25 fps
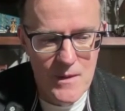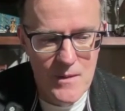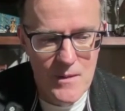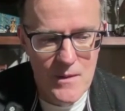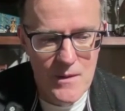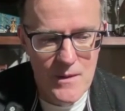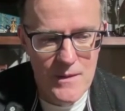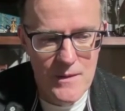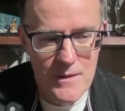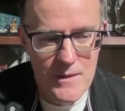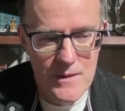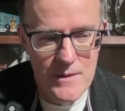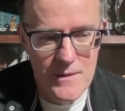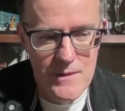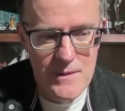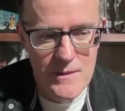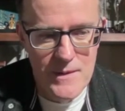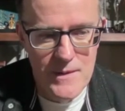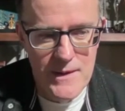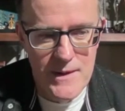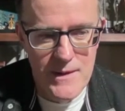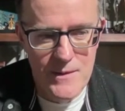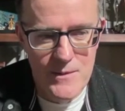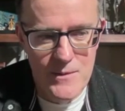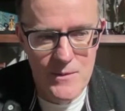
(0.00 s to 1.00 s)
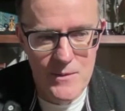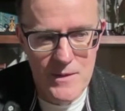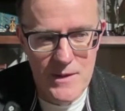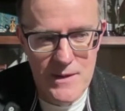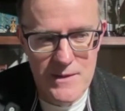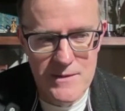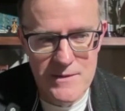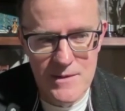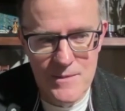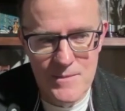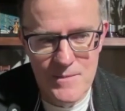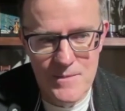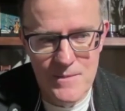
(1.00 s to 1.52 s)
lady who
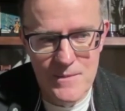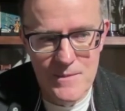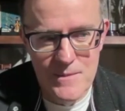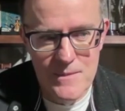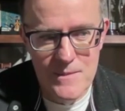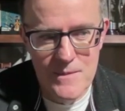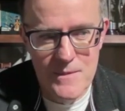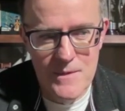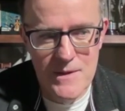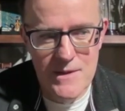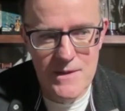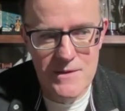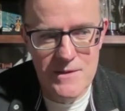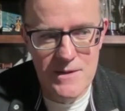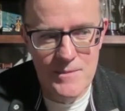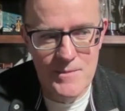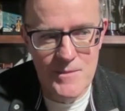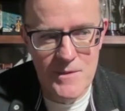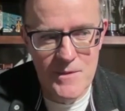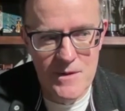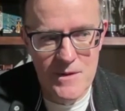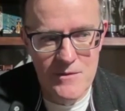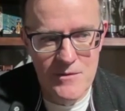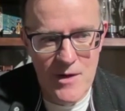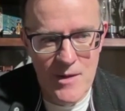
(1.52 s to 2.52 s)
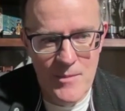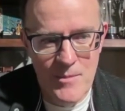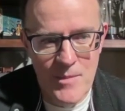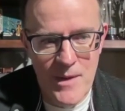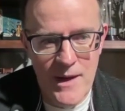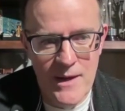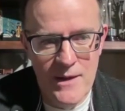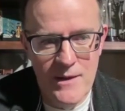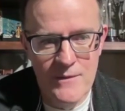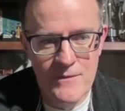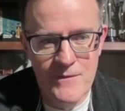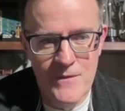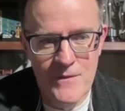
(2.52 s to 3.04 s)
leads up the
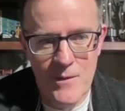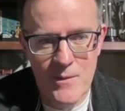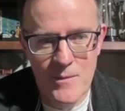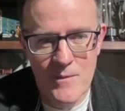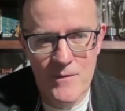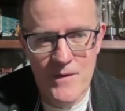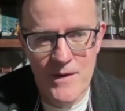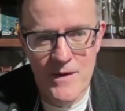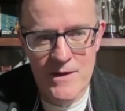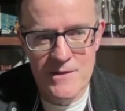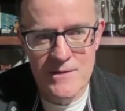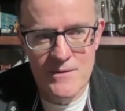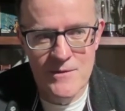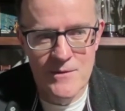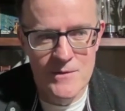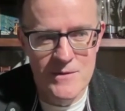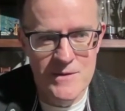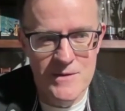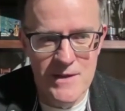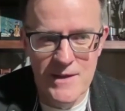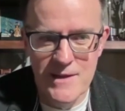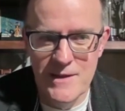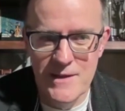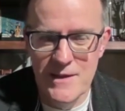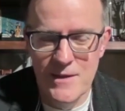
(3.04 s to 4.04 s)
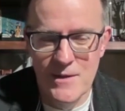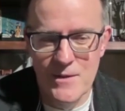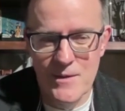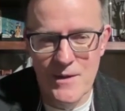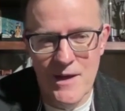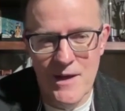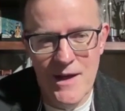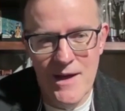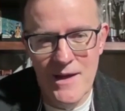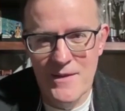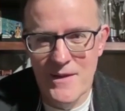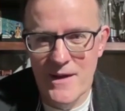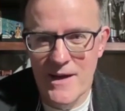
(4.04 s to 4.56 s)
Tribeca Film Festival said,
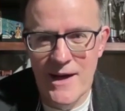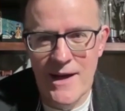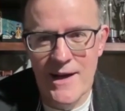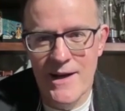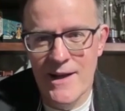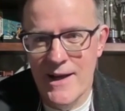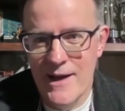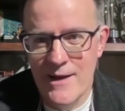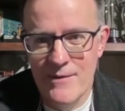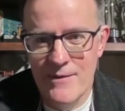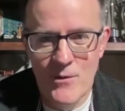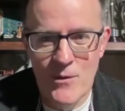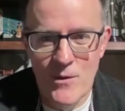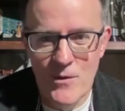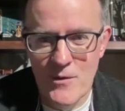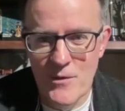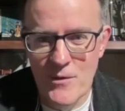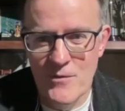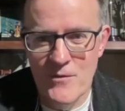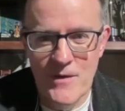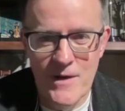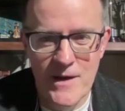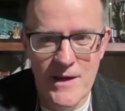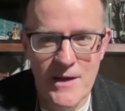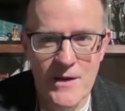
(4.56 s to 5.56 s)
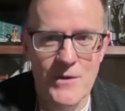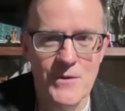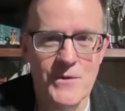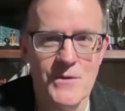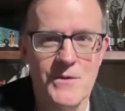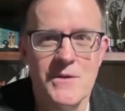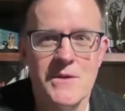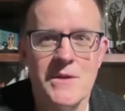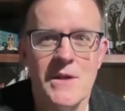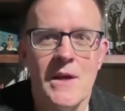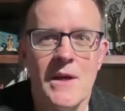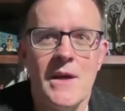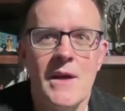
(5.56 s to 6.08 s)
yeah, they got to have all their
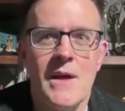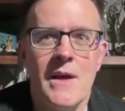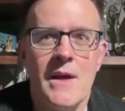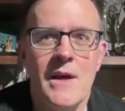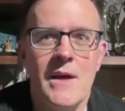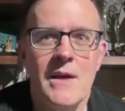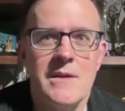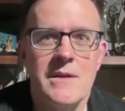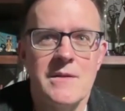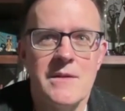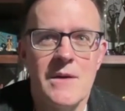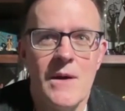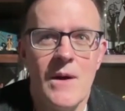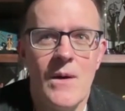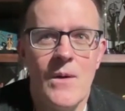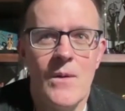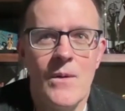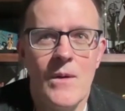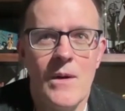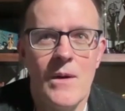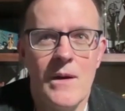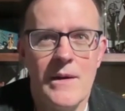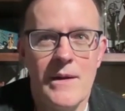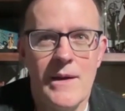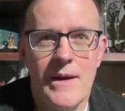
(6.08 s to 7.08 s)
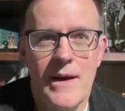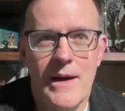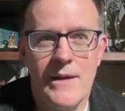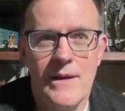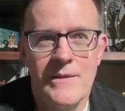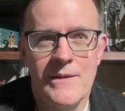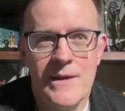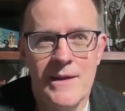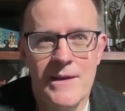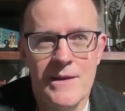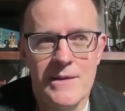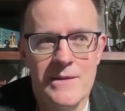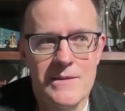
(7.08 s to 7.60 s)
fingers. So yeah, I
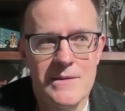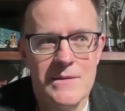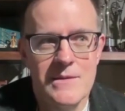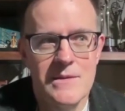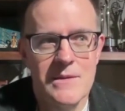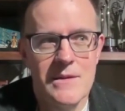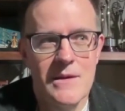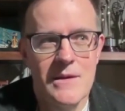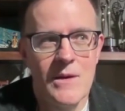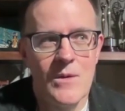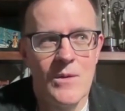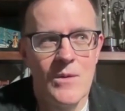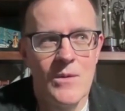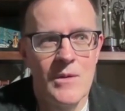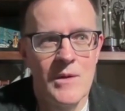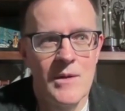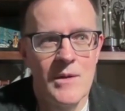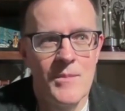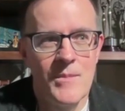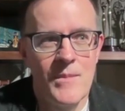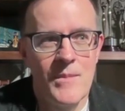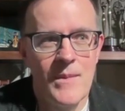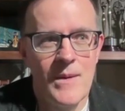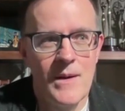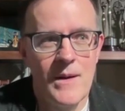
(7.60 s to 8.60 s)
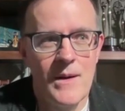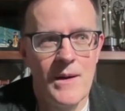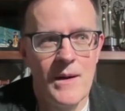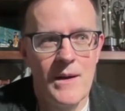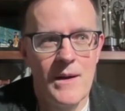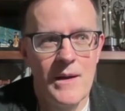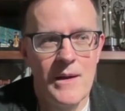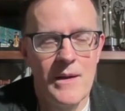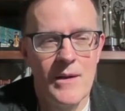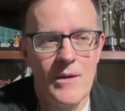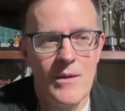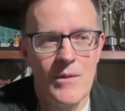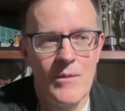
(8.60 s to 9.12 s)
think it's only you
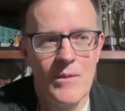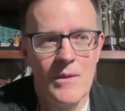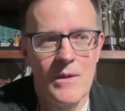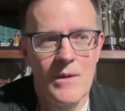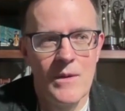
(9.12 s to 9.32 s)
know